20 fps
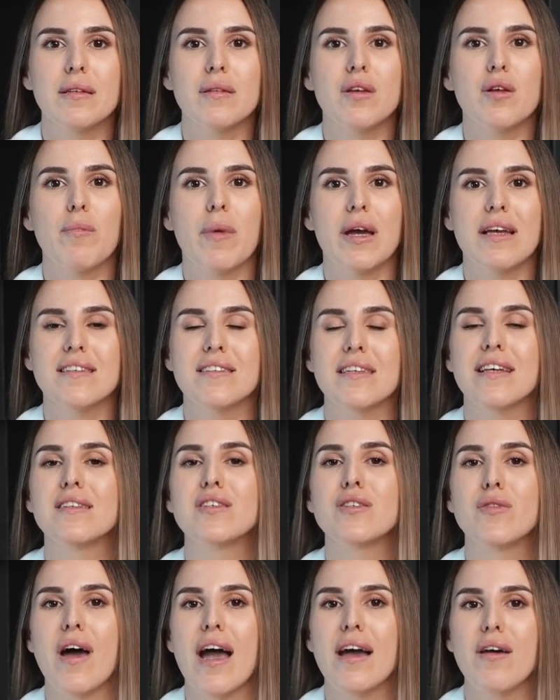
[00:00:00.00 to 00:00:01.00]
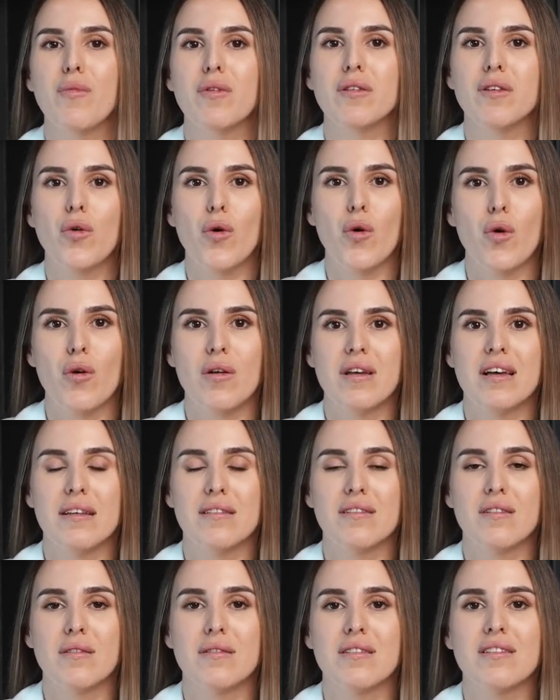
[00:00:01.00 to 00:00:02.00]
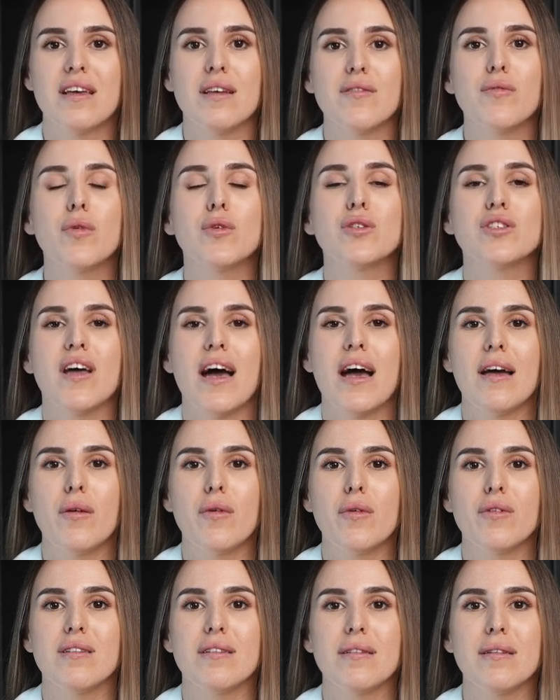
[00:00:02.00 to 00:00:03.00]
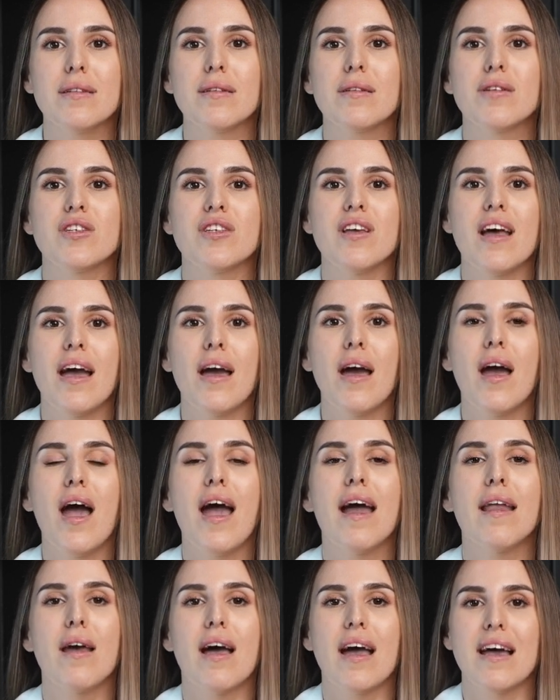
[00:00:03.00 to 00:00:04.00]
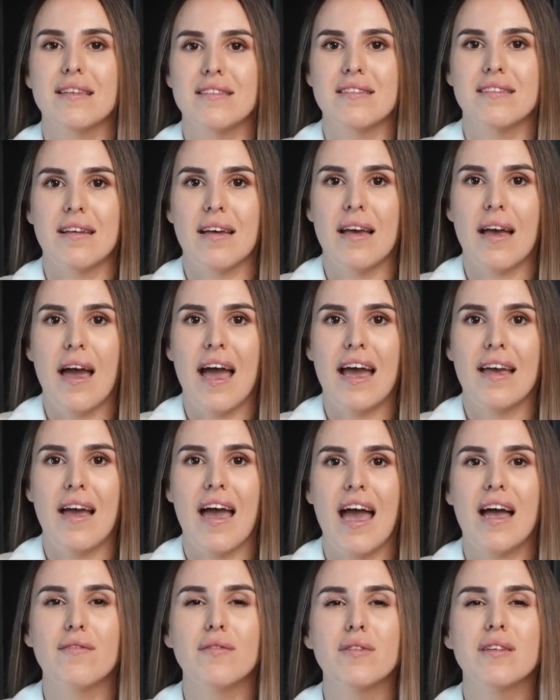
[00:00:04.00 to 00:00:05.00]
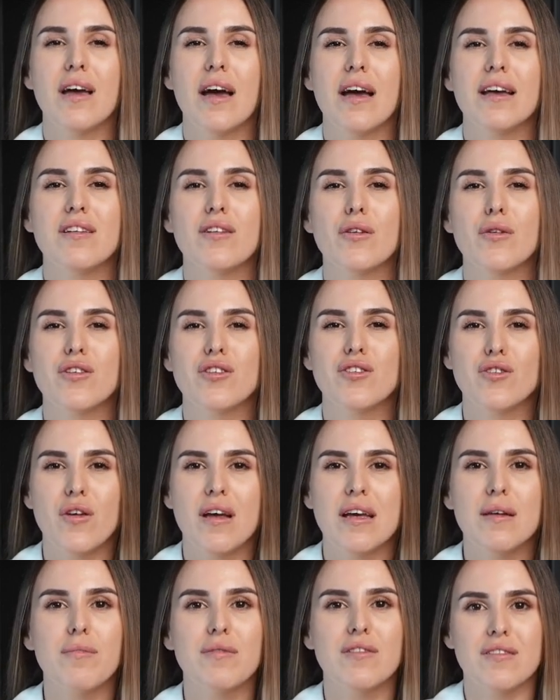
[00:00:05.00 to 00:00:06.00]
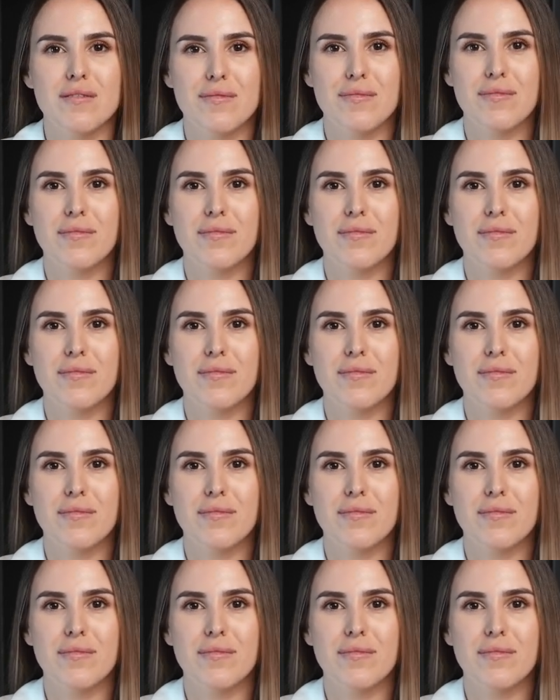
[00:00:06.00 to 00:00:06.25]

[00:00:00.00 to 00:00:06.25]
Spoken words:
You must interact with your audience on several channels, share highlights, and advertise your streams.